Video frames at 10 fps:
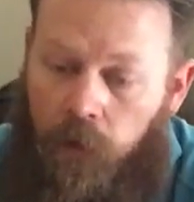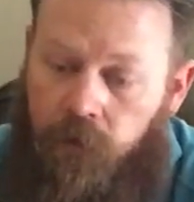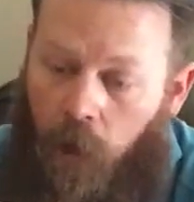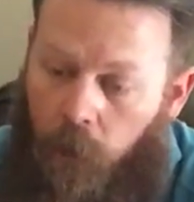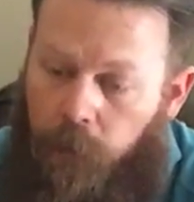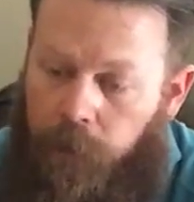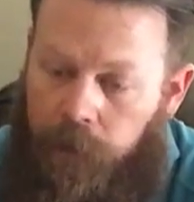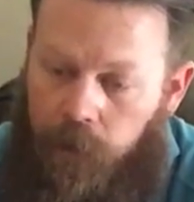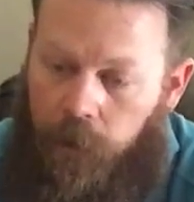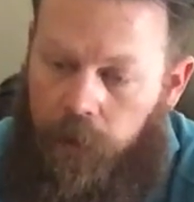So
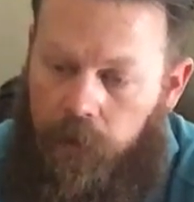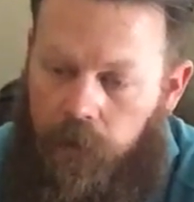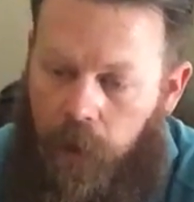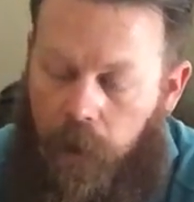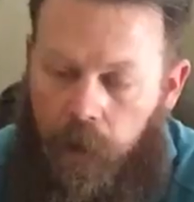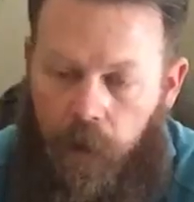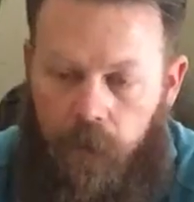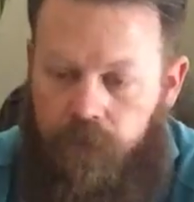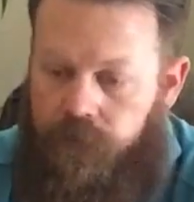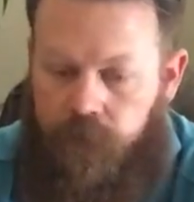pretty good.
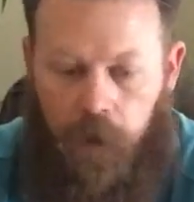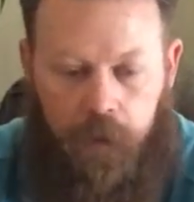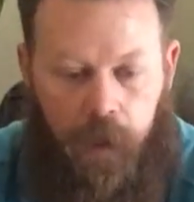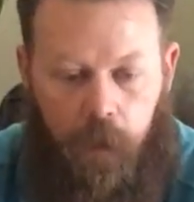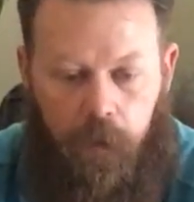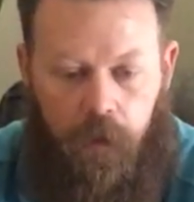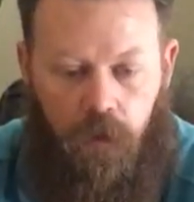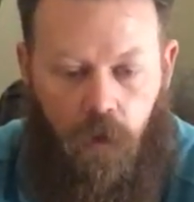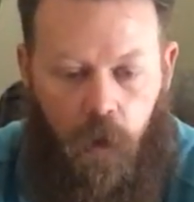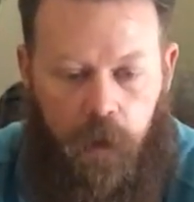It came
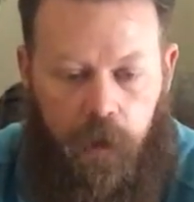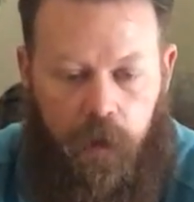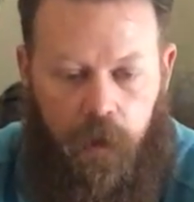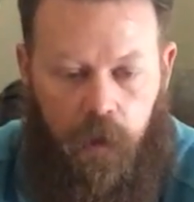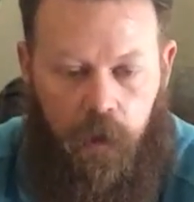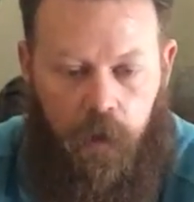in quick,